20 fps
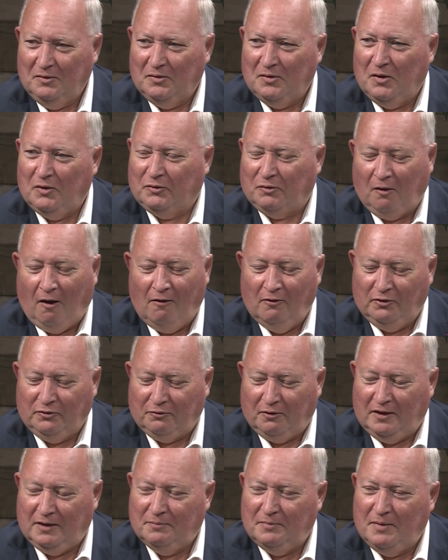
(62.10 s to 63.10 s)
Yeah, it's always
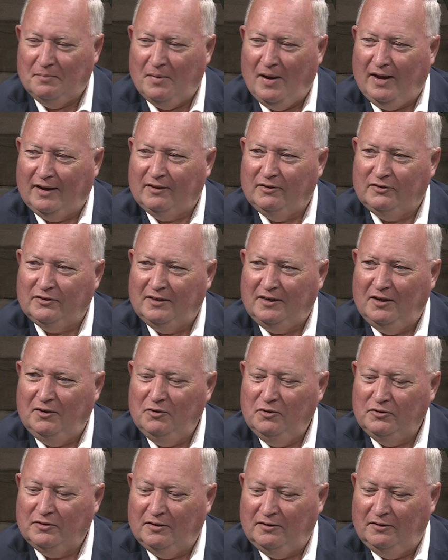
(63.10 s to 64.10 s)
great to be back in St.
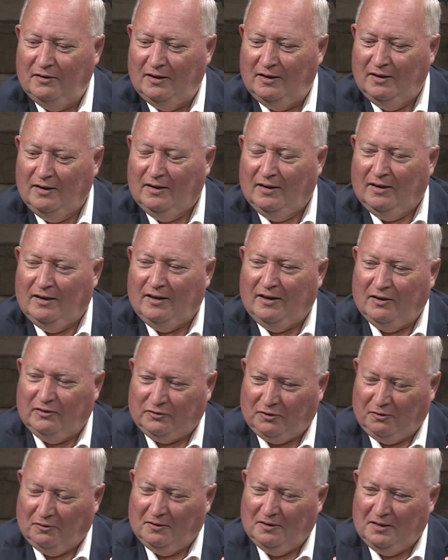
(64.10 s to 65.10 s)
Andrews, and
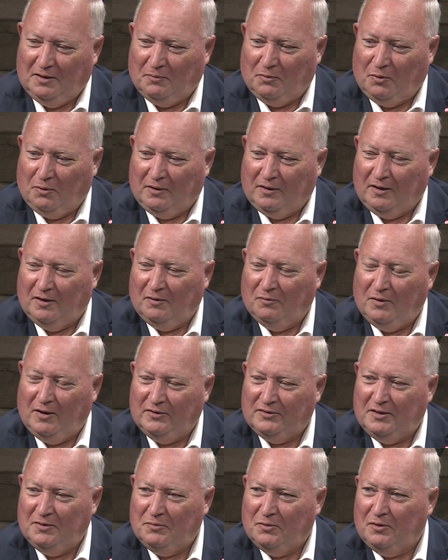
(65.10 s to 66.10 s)
it's early in the morning on a
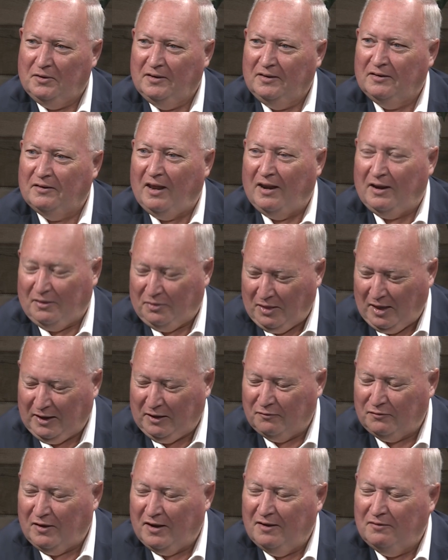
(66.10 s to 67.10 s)
Wednesday morning. And thank
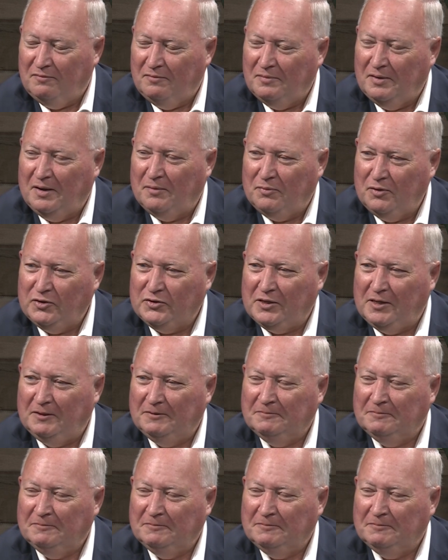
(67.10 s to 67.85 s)
you for having me. I appreciate it.